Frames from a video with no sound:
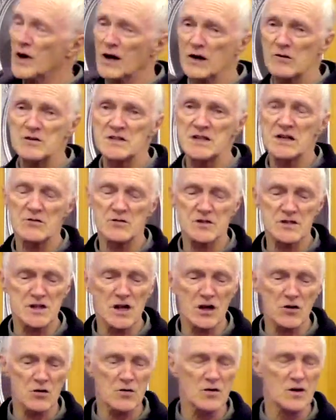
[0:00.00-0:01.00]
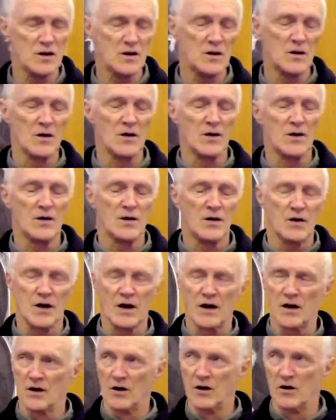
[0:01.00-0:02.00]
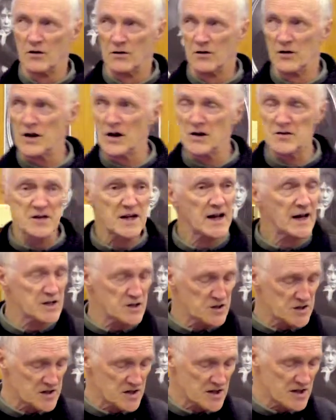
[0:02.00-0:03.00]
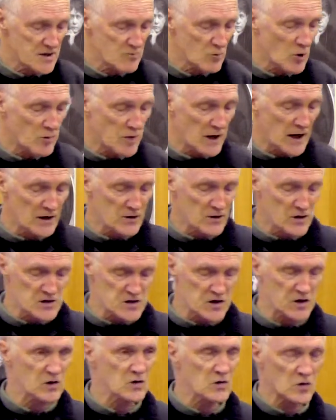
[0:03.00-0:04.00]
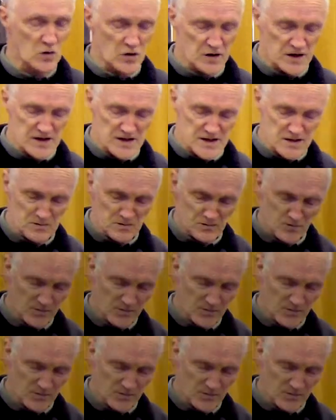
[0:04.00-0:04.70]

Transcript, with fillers: frequency, it was no, no danger to him, a biological organism.